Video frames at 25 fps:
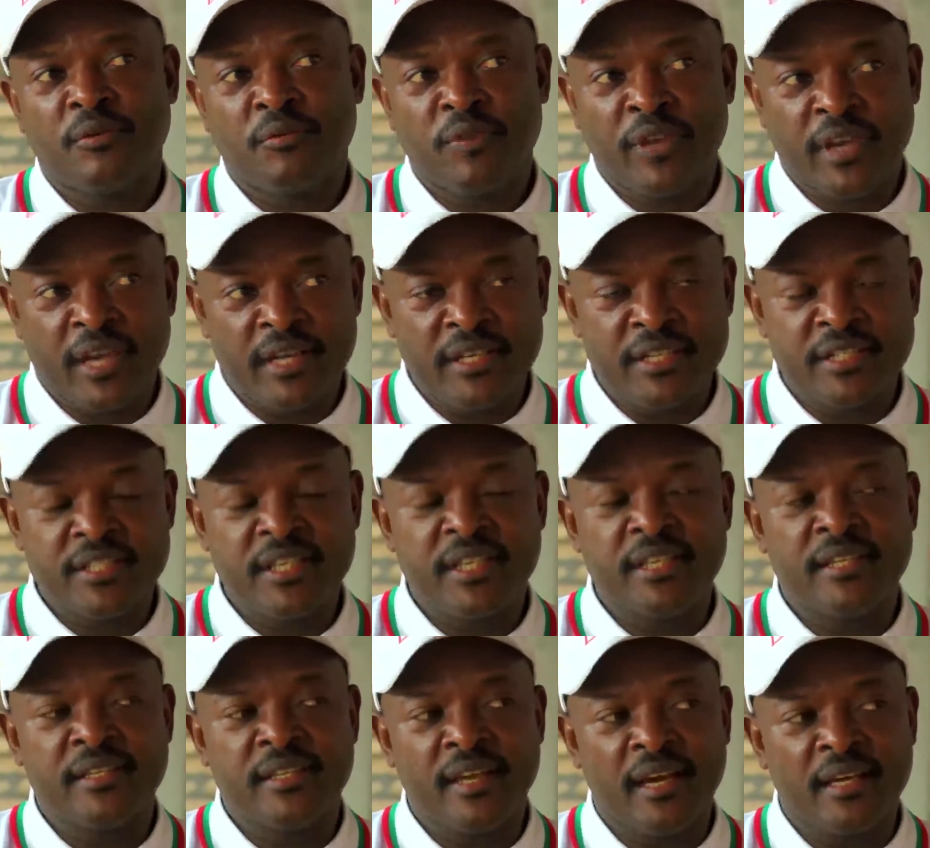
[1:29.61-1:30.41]
We can
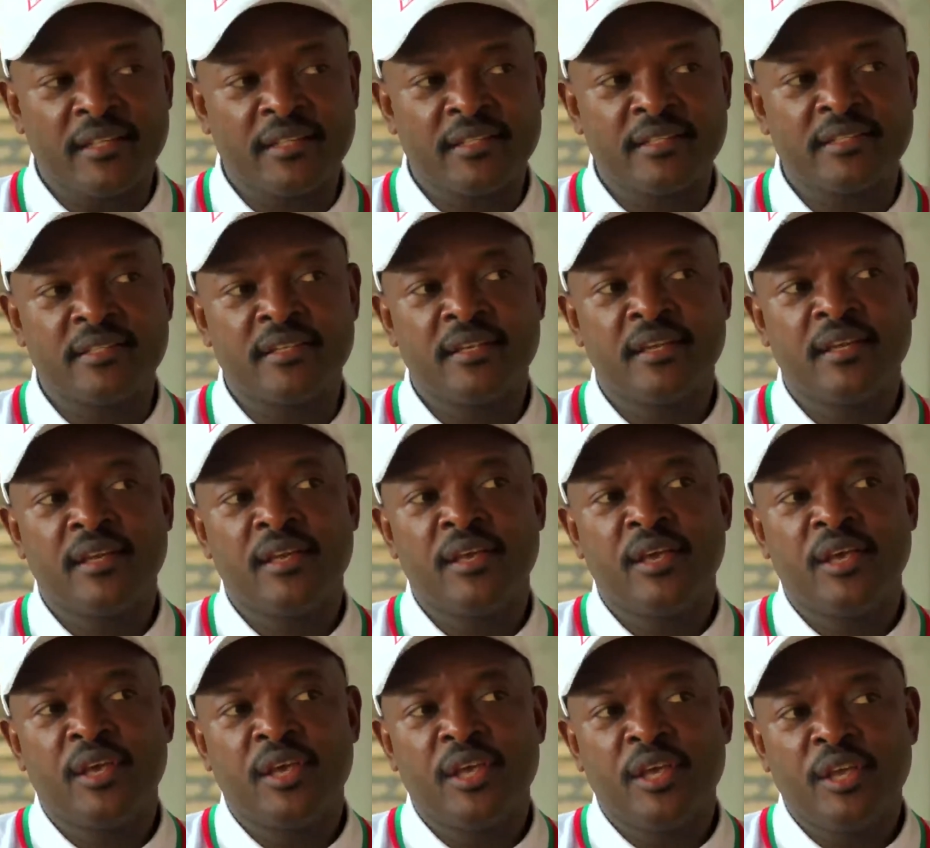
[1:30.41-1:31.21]
say that
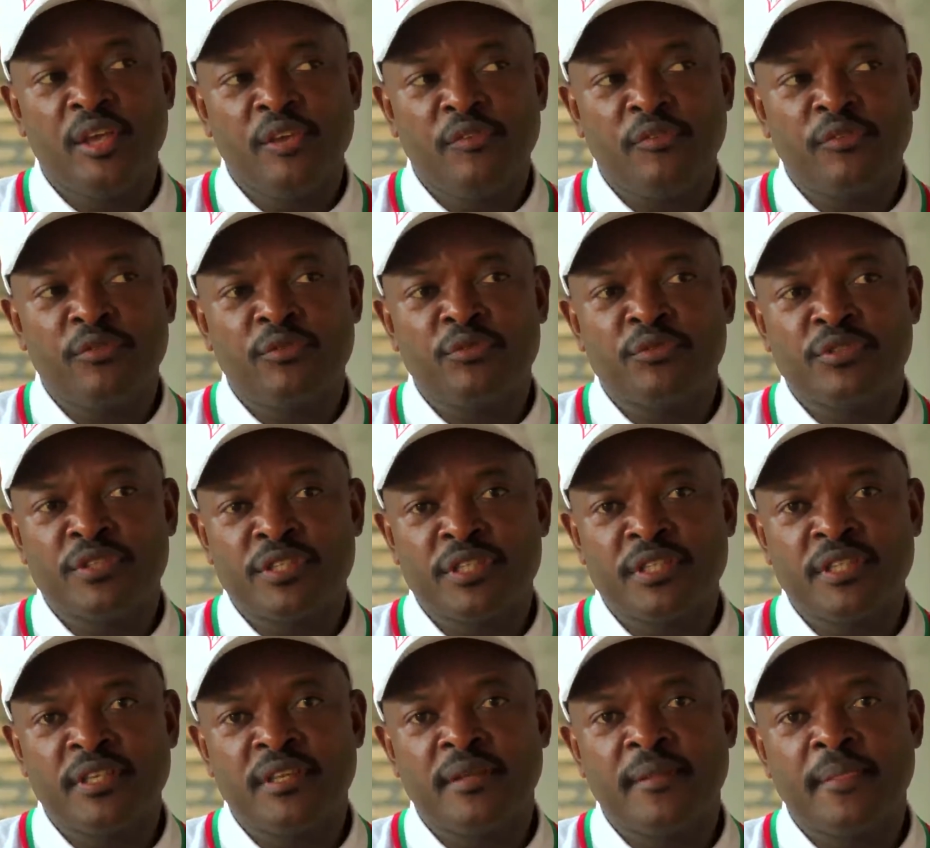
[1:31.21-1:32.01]
if you
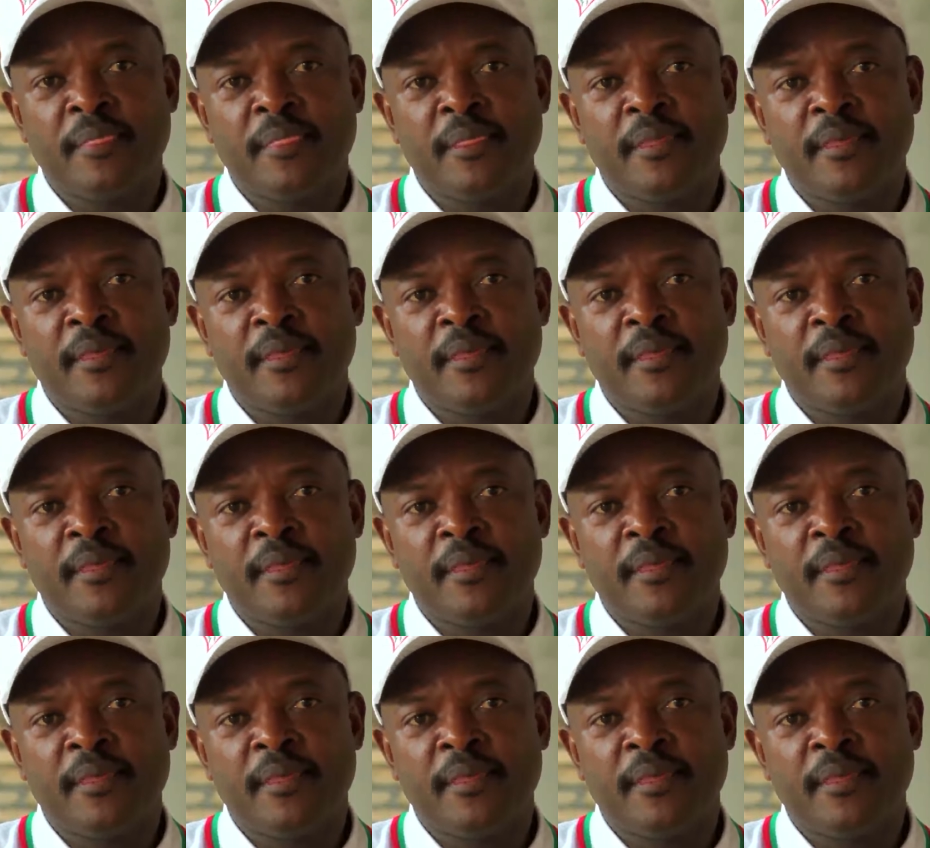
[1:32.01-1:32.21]
see